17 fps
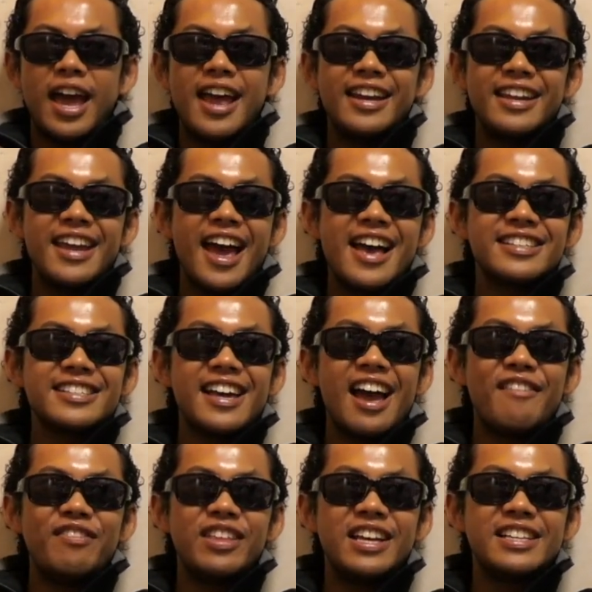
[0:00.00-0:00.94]
And yes,
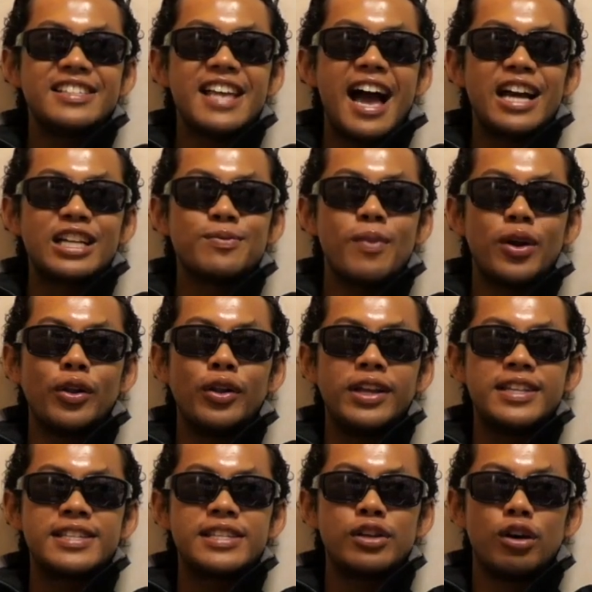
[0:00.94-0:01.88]
I have the exact model
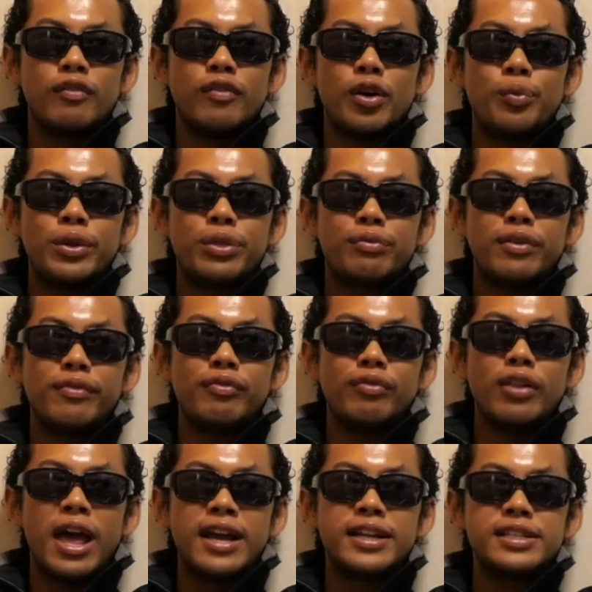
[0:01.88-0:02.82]
in silver with
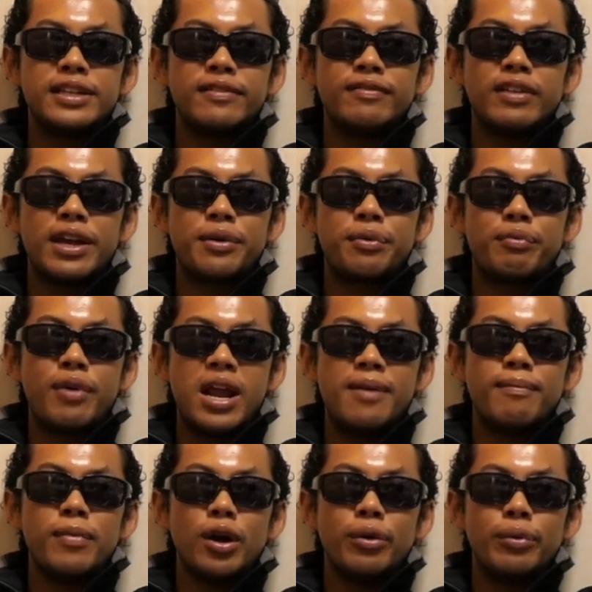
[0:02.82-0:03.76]
reflective, like,
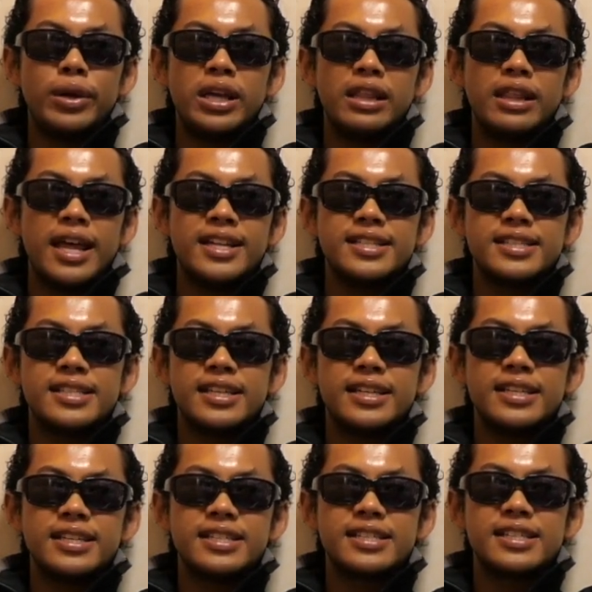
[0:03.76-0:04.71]
rainbowy
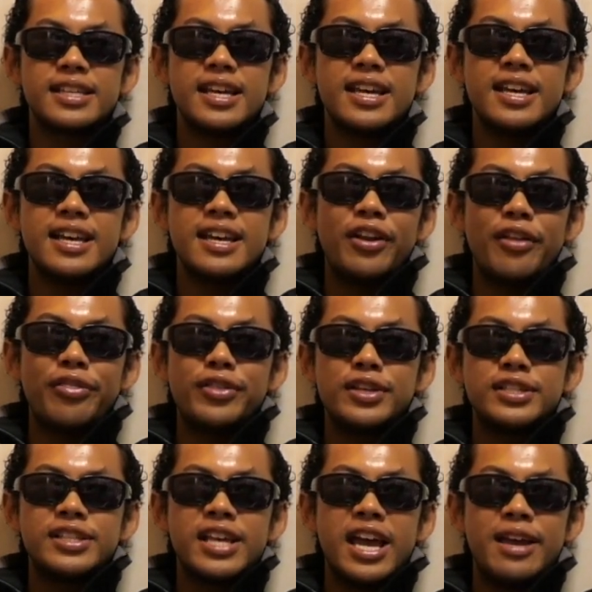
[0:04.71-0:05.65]
lenses. They're not
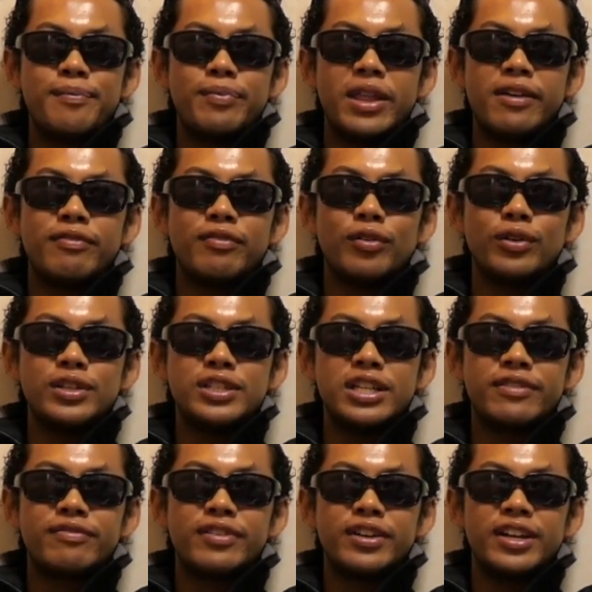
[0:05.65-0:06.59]
the same. They're for
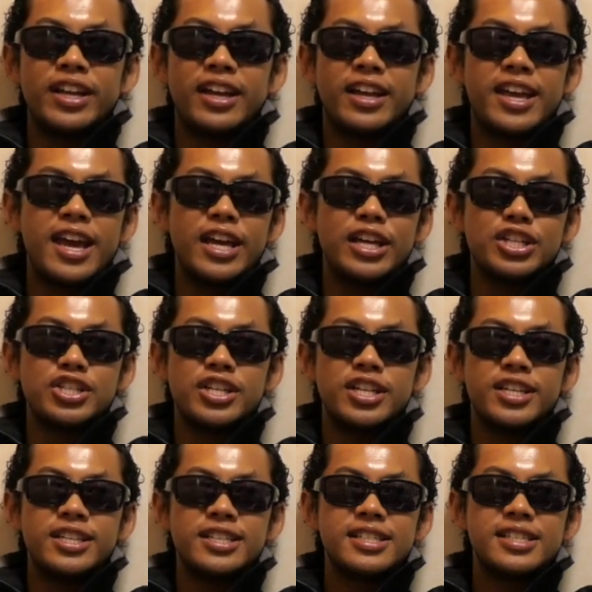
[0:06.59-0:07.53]
different
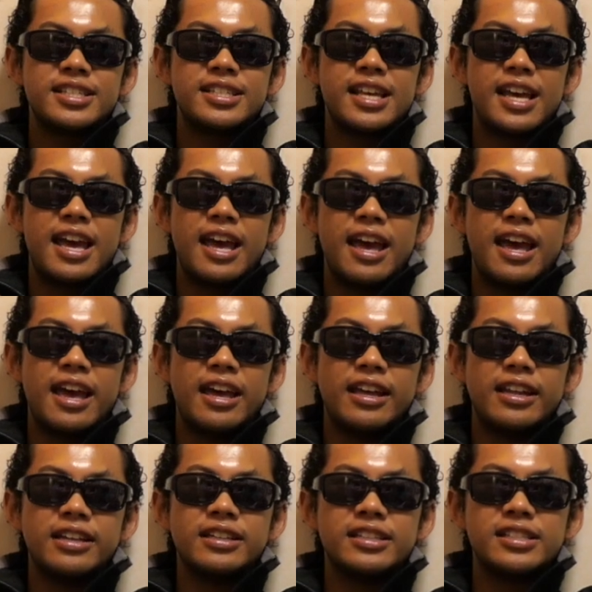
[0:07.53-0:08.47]
occasions,
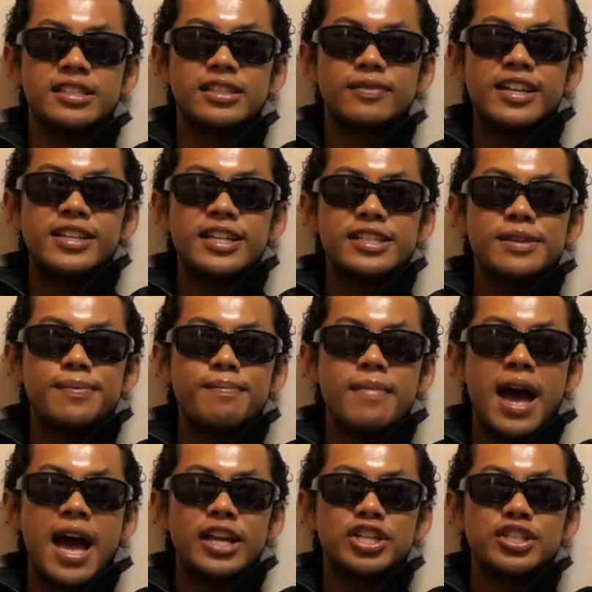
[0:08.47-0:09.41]
and they just
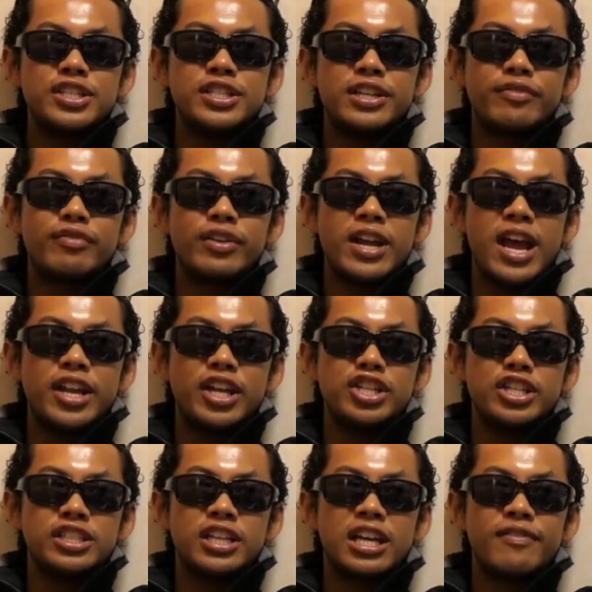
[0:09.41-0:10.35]
match different
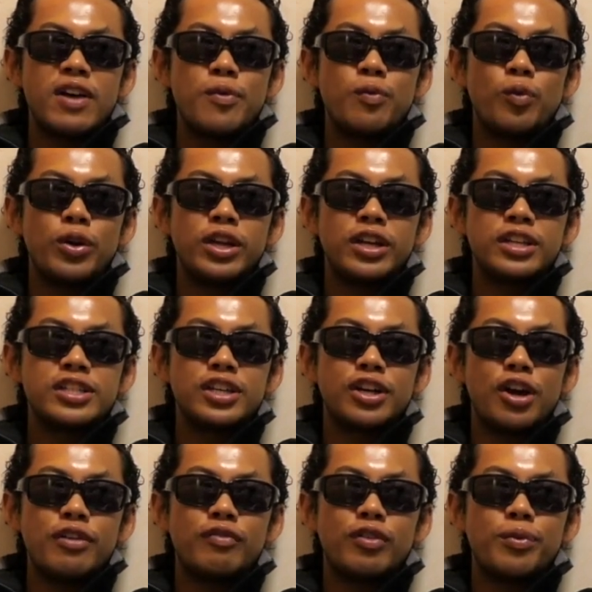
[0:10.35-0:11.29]
energies. Like, if I'm wanting
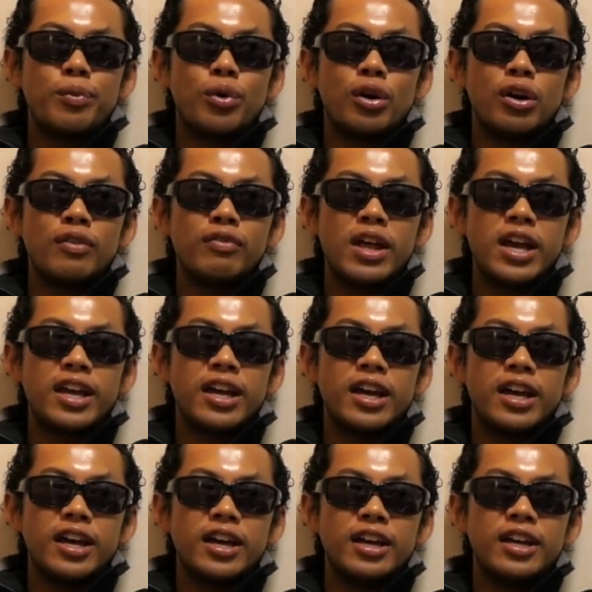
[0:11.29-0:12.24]
to go for more of, like,
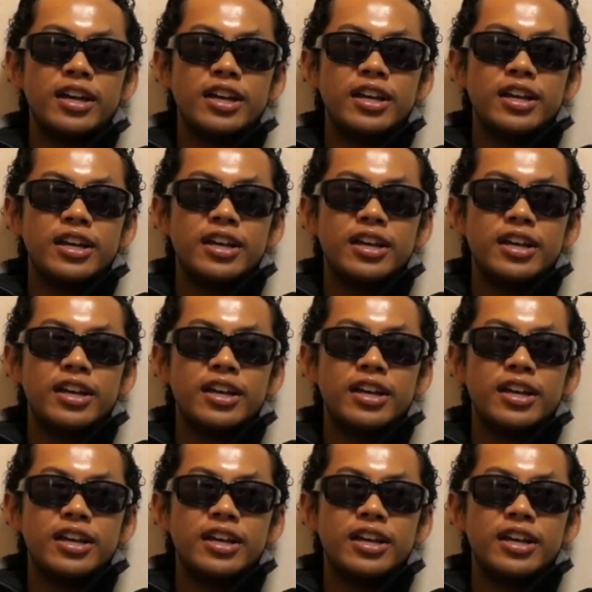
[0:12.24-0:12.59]
a